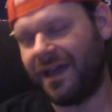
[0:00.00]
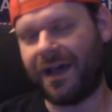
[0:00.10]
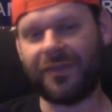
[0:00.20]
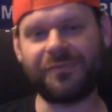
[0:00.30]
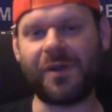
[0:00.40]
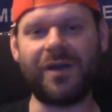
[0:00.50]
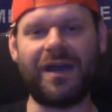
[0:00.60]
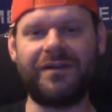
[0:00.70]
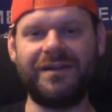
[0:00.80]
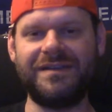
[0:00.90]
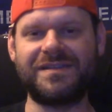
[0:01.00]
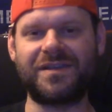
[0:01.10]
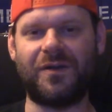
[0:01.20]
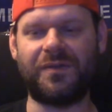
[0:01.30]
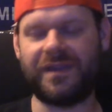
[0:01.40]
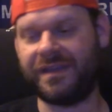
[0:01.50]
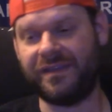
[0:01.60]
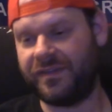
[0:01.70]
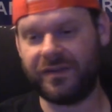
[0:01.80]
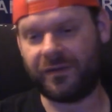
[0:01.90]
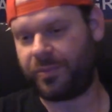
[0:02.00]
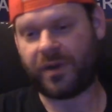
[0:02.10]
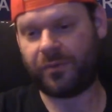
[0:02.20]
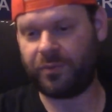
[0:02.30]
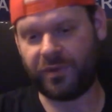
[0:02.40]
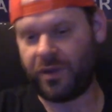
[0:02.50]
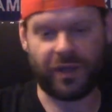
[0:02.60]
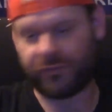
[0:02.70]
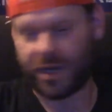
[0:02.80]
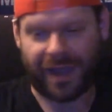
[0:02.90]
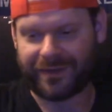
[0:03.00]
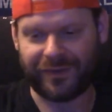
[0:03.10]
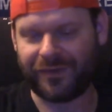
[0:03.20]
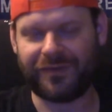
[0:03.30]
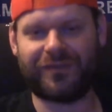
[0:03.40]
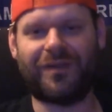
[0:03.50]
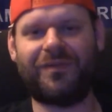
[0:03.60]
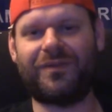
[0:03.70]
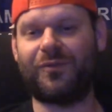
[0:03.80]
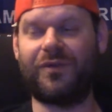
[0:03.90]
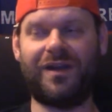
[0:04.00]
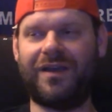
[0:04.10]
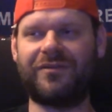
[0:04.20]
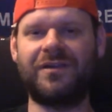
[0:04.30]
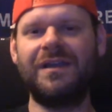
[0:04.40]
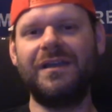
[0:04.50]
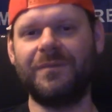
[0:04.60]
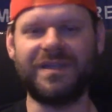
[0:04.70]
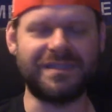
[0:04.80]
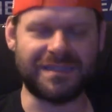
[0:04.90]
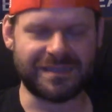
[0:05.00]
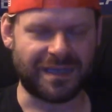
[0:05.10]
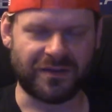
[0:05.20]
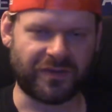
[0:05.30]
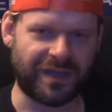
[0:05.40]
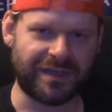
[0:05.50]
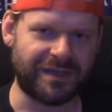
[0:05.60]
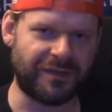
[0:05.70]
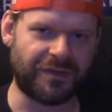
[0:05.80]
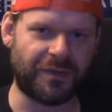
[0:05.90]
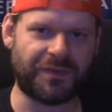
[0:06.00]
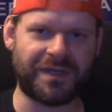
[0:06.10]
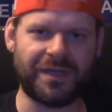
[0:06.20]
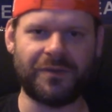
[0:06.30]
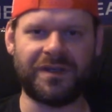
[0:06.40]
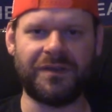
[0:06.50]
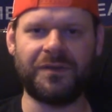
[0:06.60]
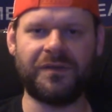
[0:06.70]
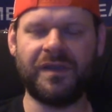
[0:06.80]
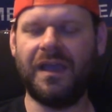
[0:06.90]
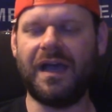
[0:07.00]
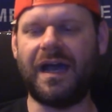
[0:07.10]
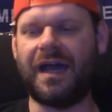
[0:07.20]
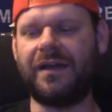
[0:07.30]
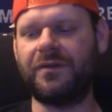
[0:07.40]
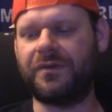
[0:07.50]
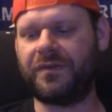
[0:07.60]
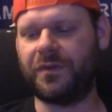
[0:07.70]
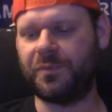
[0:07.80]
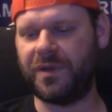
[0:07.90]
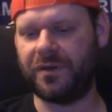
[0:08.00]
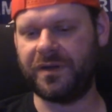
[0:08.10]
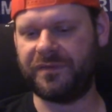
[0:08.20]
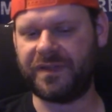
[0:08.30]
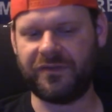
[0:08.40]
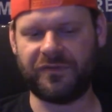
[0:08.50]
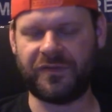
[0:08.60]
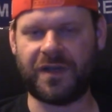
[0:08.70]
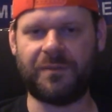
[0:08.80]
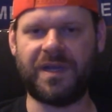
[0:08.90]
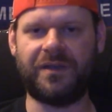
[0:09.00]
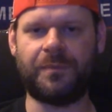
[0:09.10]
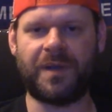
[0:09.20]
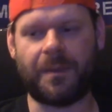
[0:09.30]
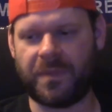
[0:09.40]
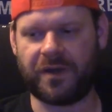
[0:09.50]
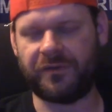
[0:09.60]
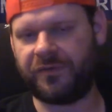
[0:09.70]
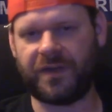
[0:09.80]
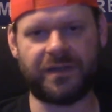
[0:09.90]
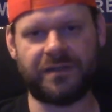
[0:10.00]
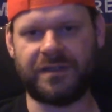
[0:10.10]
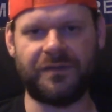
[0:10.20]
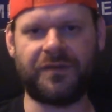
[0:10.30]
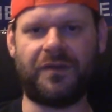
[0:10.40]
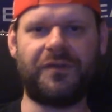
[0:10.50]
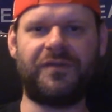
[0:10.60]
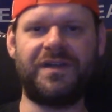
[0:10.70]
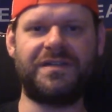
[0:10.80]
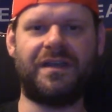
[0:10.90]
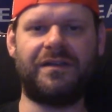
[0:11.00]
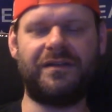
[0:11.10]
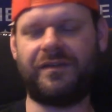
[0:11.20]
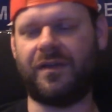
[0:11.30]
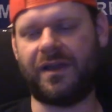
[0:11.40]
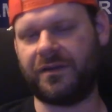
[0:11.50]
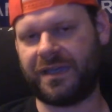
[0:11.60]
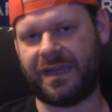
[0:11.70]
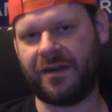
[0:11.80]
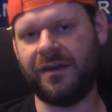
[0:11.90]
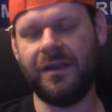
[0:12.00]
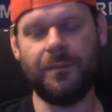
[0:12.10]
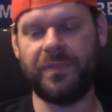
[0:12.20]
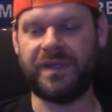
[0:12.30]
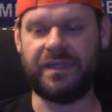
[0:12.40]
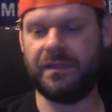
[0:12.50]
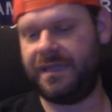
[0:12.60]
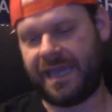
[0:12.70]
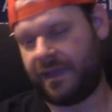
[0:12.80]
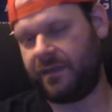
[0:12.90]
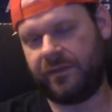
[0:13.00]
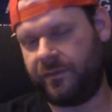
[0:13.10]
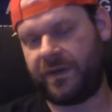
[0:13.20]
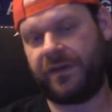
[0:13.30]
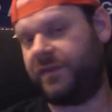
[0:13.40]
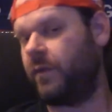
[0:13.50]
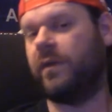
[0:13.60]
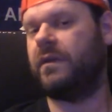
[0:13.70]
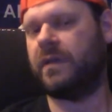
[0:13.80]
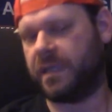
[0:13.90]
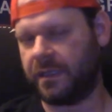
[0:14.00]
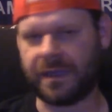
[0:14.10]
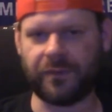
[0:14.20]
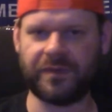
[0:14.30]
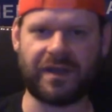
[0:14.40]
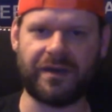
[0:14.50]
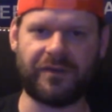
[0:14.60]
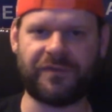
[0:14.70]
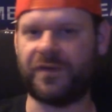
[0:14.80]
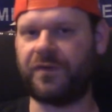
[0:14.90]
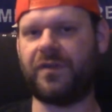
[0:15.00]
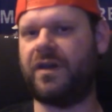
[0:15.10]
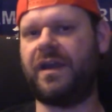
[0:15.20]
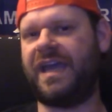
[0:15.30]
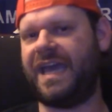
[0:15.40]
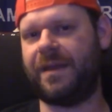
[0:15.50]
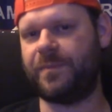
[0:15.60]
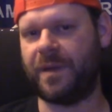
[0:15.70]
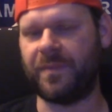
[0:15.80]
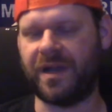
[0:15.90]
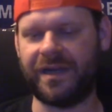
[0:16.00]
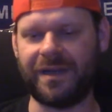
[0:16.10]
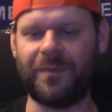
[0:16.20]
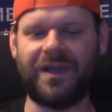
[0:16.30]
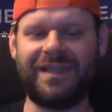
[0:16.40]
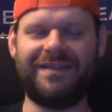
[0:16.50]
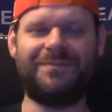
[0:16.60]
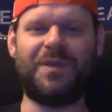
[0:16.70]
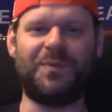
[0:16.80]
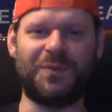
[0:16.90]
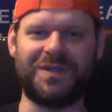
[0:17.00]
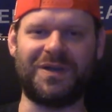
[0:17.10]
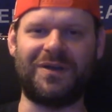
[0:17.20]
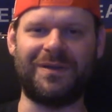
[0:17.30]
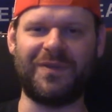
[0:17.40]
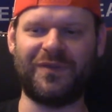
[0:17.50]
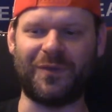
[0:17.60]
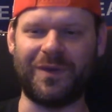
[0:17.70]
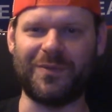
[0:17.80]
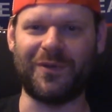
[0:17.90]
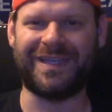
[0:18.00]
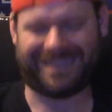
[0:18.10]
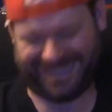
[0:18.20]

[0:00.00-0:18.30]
I'll throw out an insult that he's going to probably, like, react to or something or whatever, because it sounds like an insult that he would use. I don't stoop low enough to give a fuck about your pop modern fucking insults for each other, so I don't care. But, yeah, he's very soy-looking. That was kind of the first thought I had in my mind. I'm like, people would call him a soy boy.